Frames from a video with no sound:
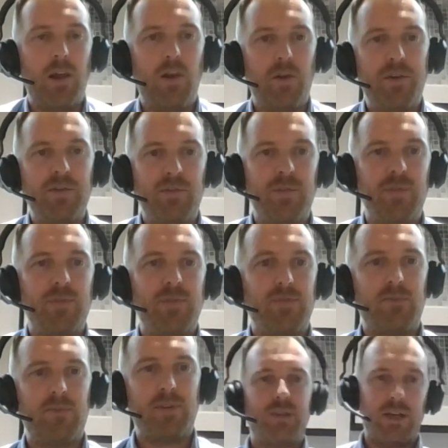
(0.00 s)
a lot of,
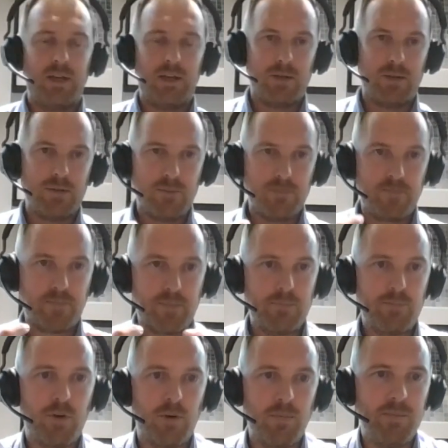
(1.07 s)
I think,
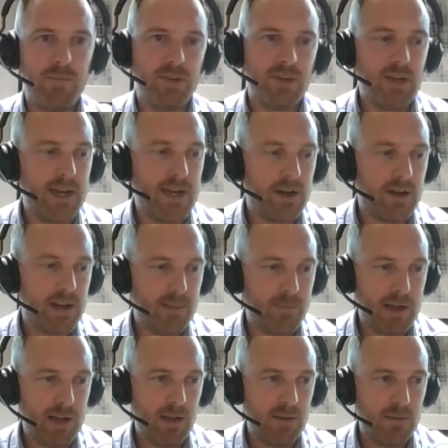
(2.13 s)
problems in AI
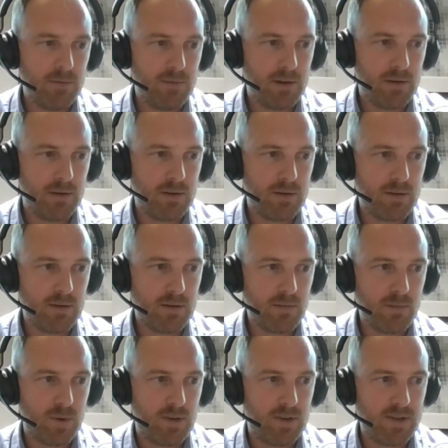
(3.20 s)
ML that
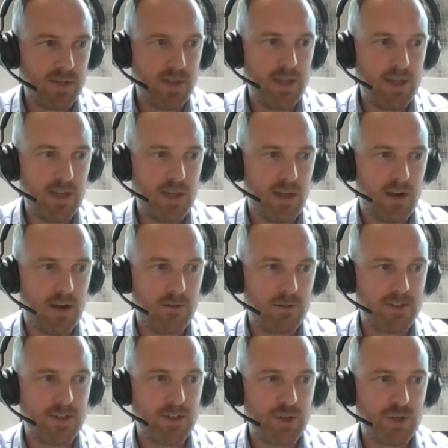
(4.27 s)
we see
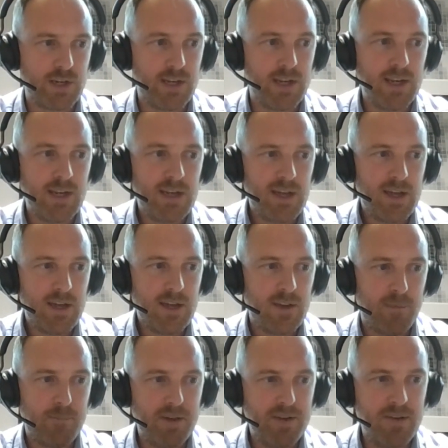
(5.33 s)
are essentially
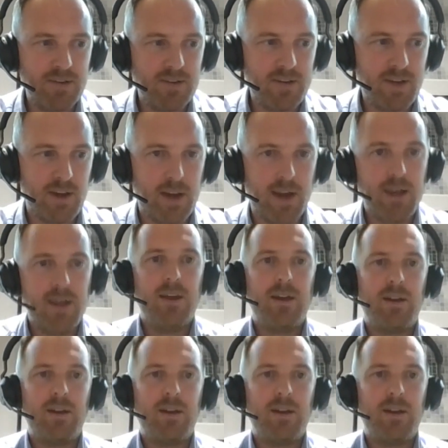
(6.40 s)
a business going,